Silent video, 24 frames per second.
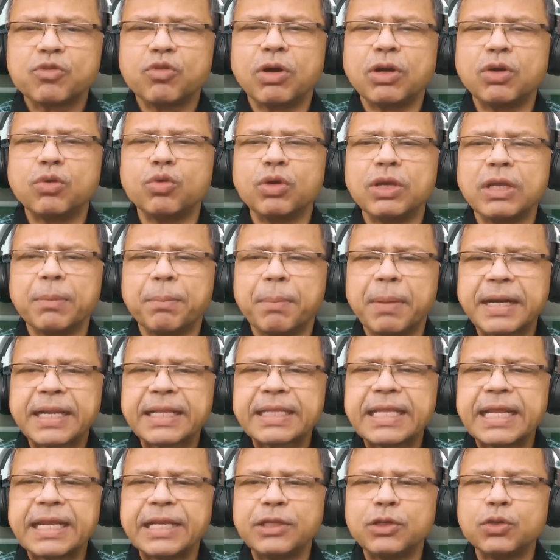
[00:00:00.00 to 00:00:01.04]
who are doing better
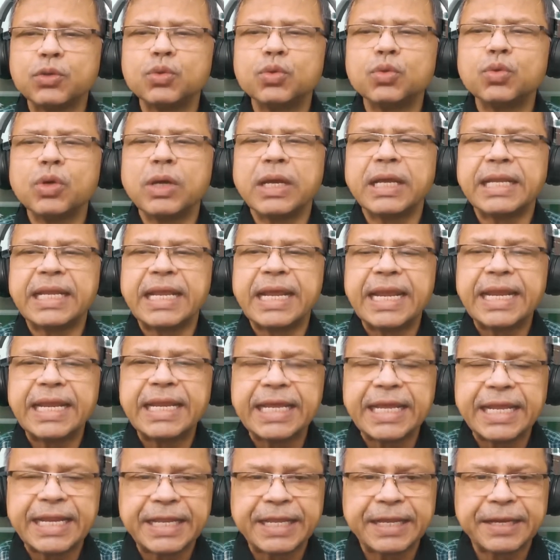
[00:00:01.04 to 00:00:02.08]
than you in
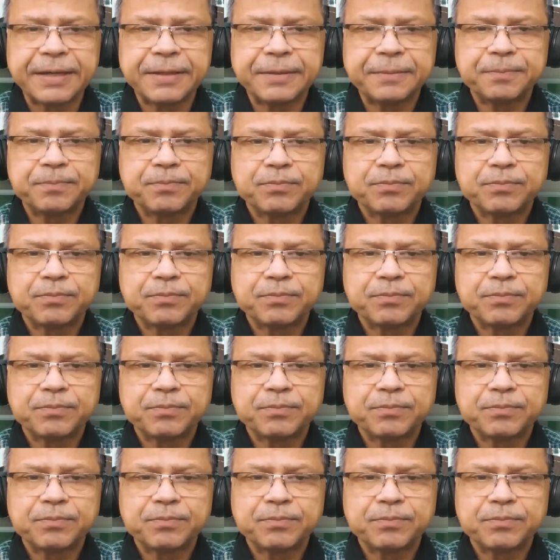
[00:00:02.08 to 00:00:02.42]
any area,